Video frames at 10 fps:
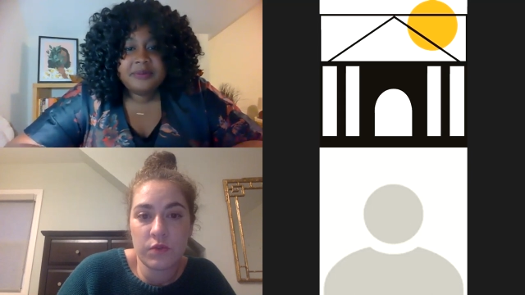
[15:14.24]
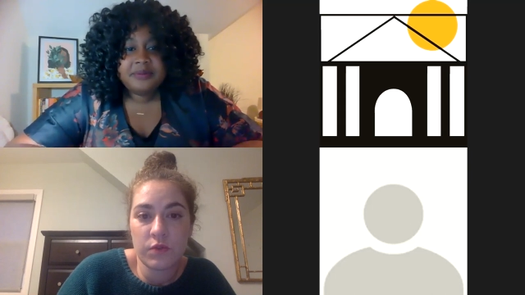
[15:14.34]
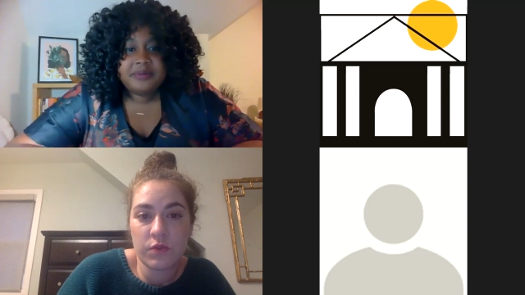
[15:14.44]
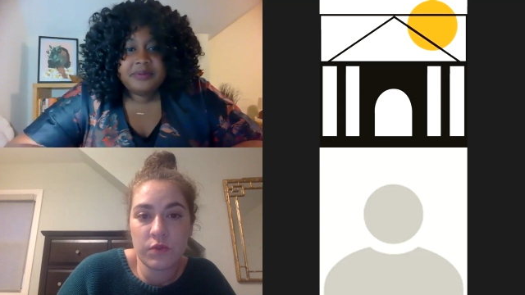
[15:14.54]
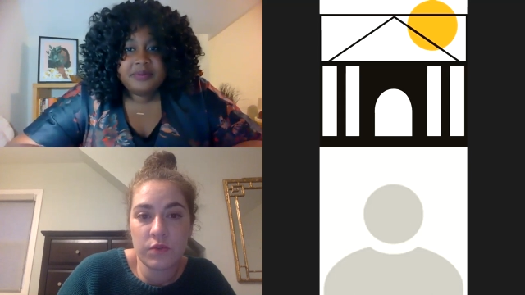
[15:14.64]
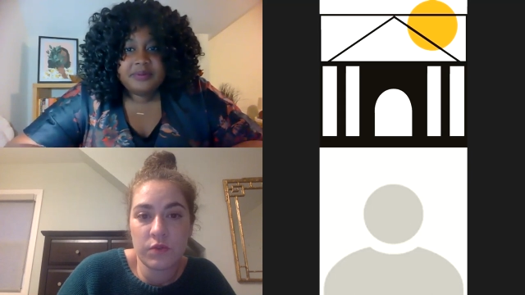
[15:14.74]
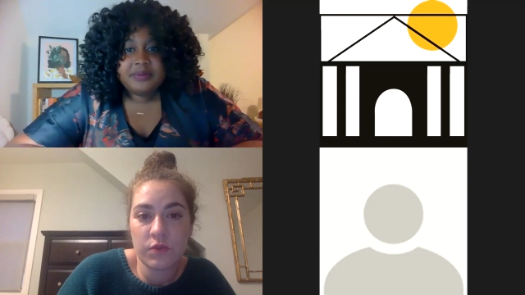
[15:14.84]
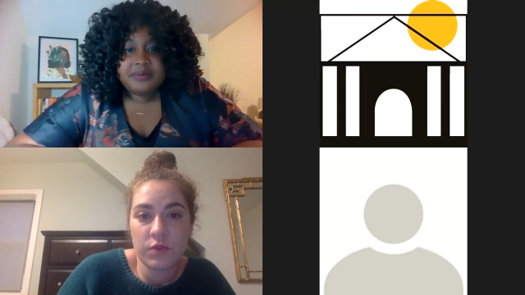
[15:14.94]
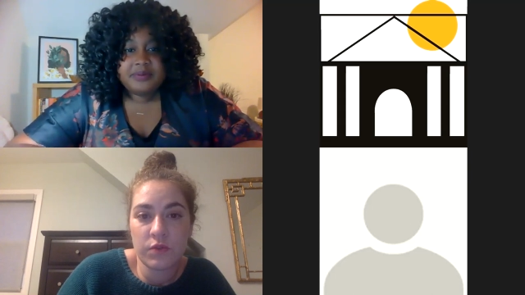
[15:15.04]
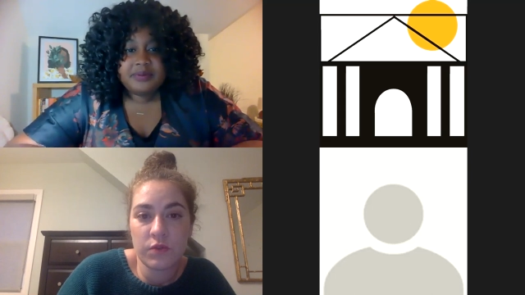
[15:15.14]

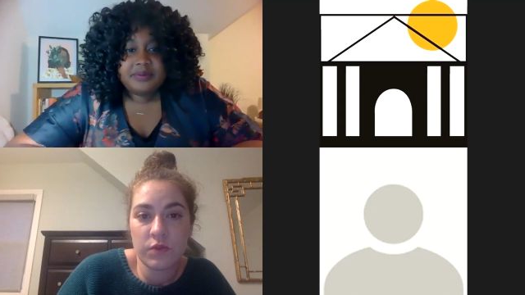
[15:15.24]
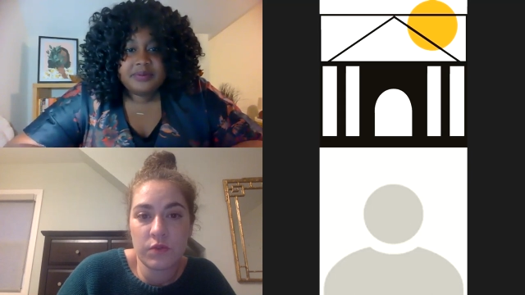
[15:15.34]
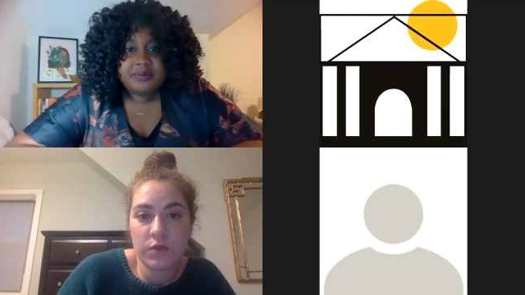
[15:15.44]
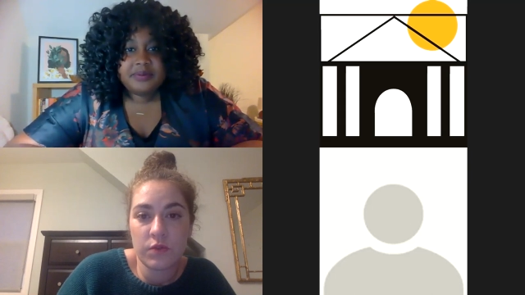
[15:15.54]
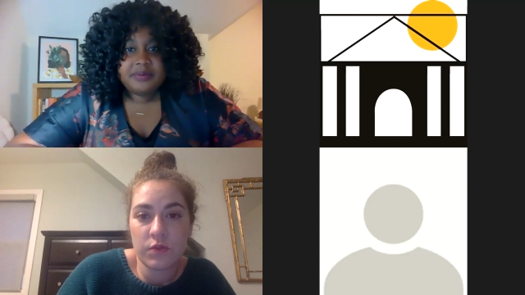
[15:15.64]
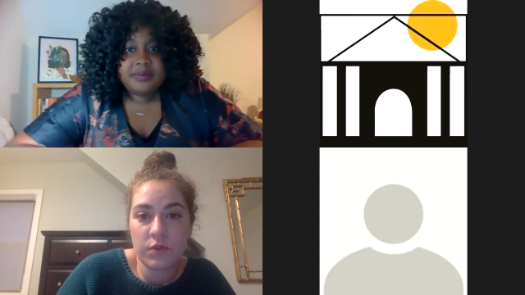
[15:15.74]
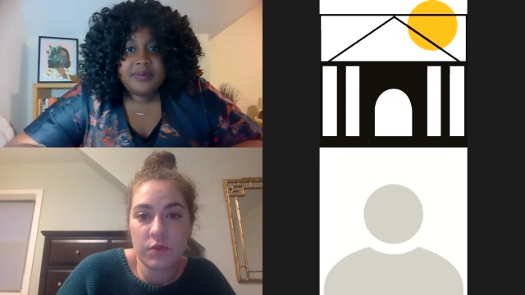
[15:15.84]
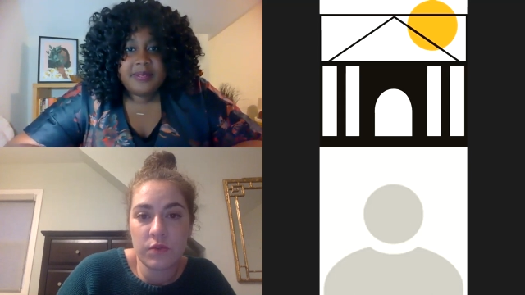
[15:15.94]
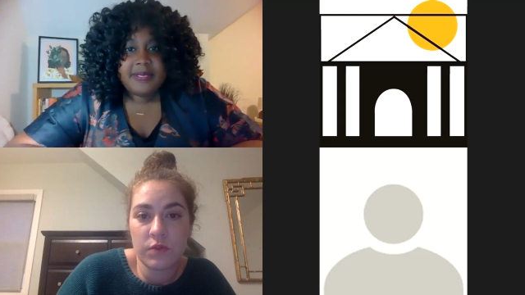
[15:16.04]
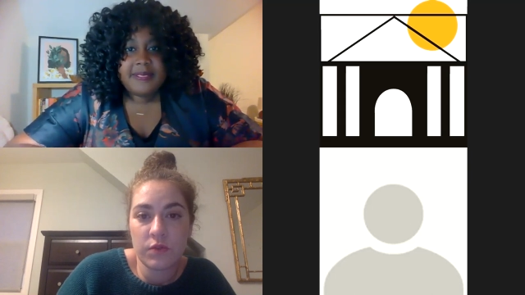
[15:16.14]

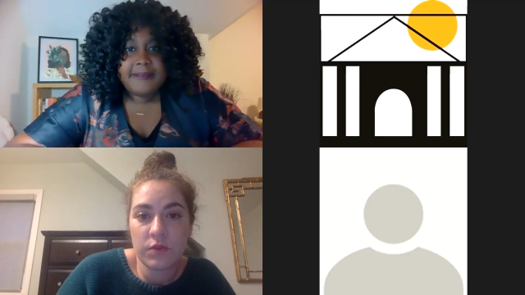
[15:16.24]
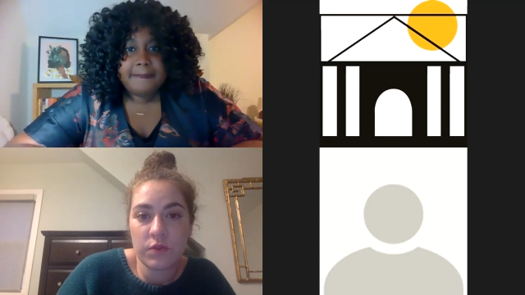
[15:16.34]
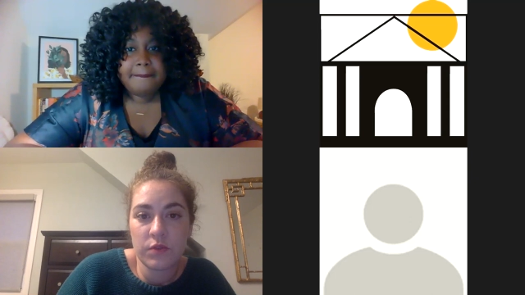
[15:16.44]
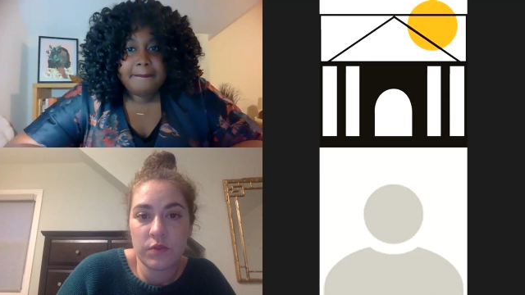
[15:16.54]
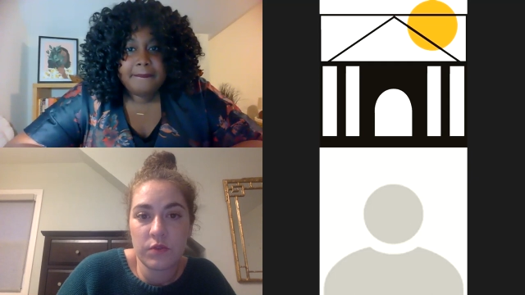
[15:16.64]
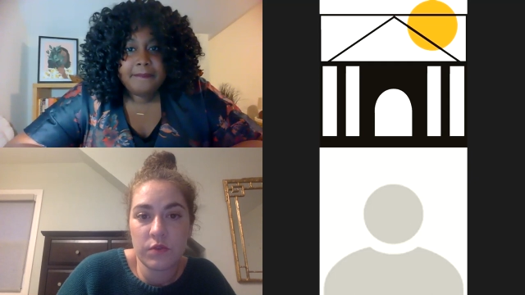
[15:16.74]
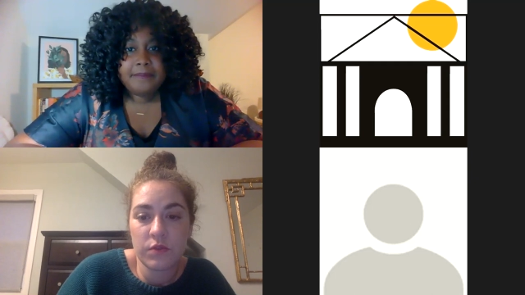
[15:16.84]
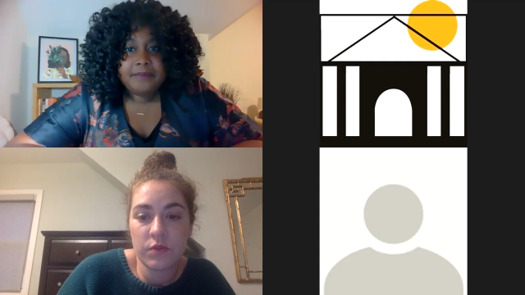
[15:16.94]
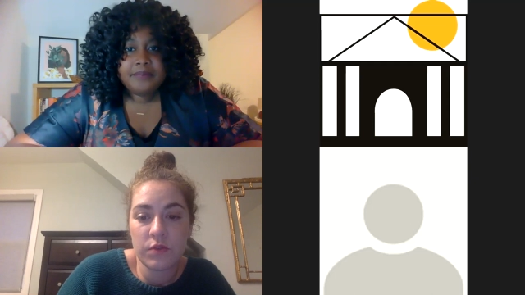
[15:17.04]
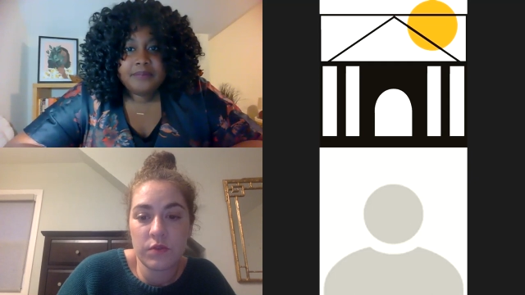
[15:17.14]

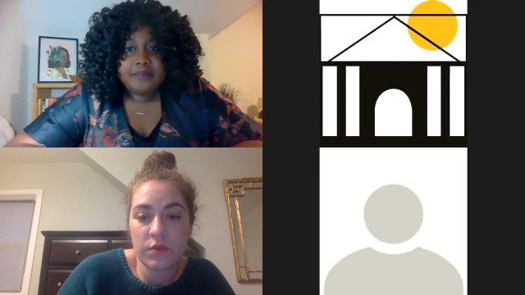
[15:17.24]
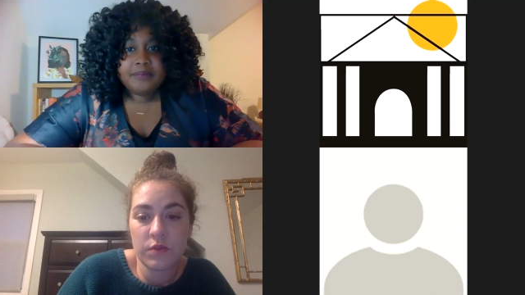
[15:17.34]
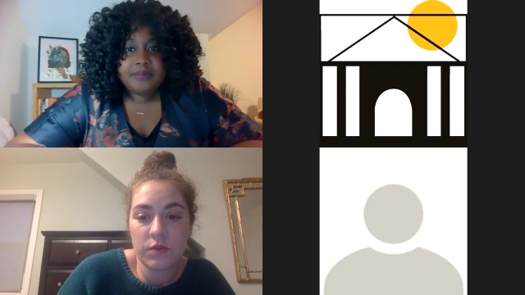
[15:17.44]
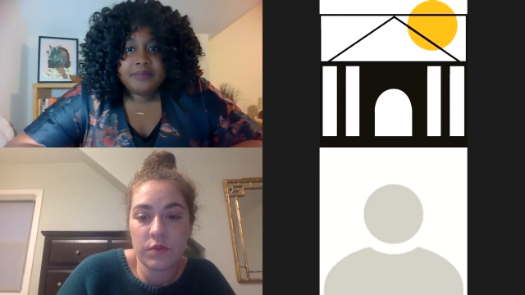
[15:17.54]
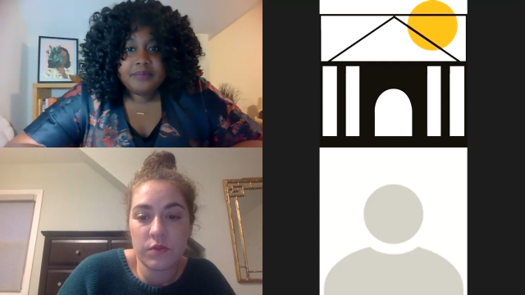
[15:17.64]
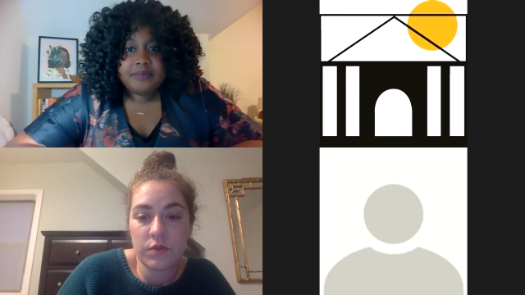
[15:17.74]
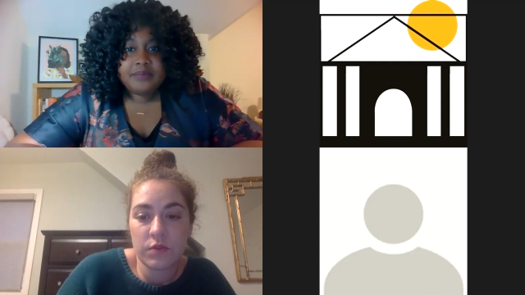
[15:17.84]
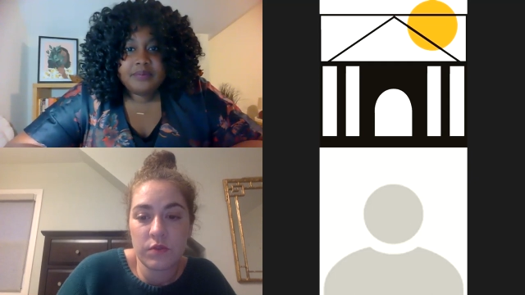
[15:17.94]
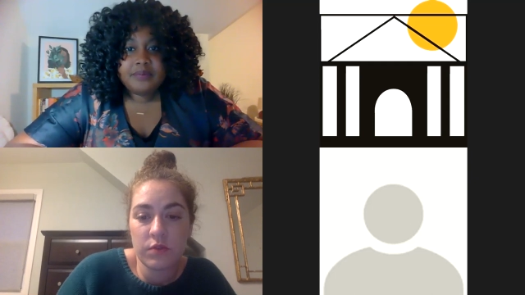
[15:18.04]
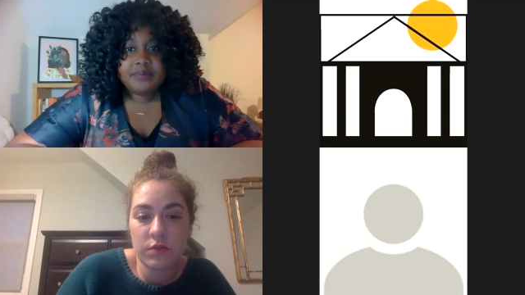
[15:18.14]

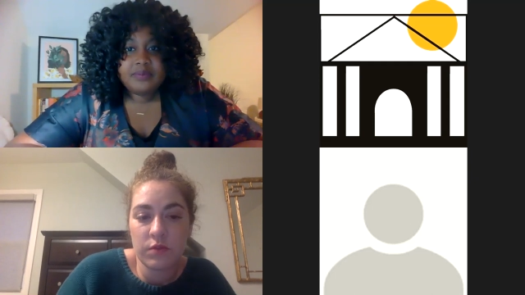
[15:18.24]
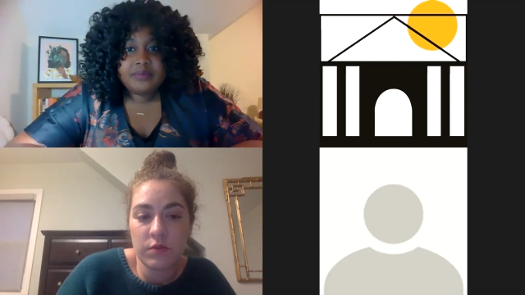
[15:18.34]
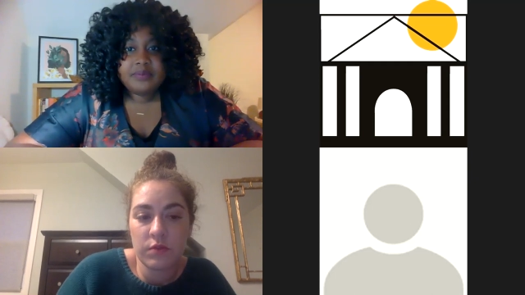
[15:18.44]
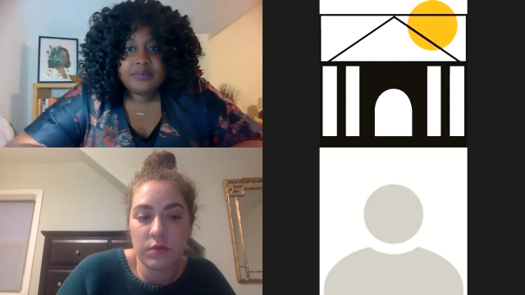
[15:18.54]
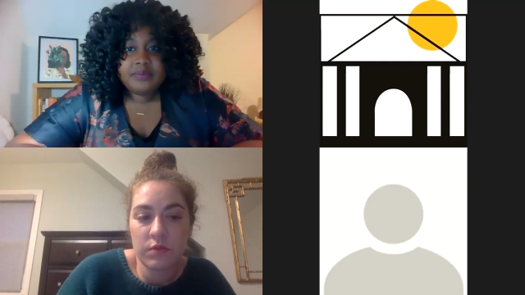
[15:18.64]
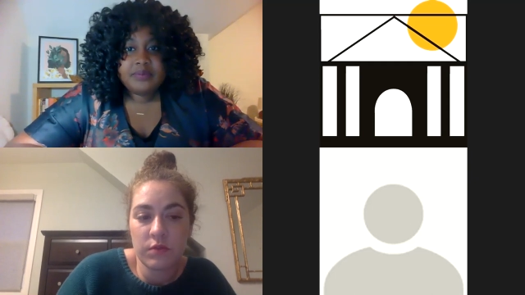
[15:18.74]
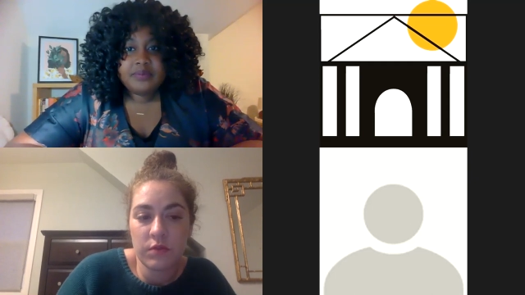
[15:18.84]
(no one is talking)